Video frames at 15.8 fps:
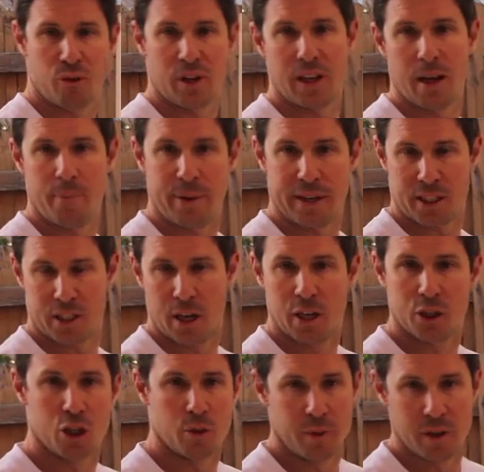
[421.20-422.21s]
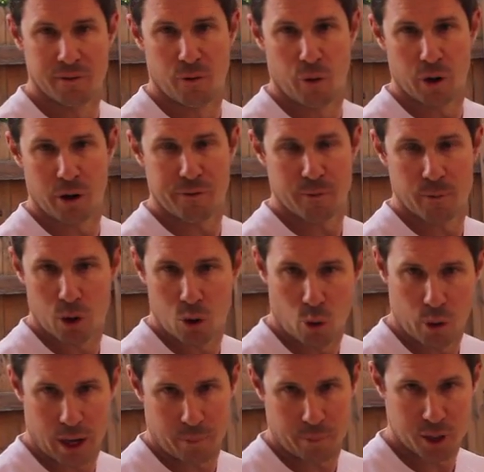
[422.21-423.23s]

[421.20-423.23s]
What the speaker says: really are best to be avoided from a cooking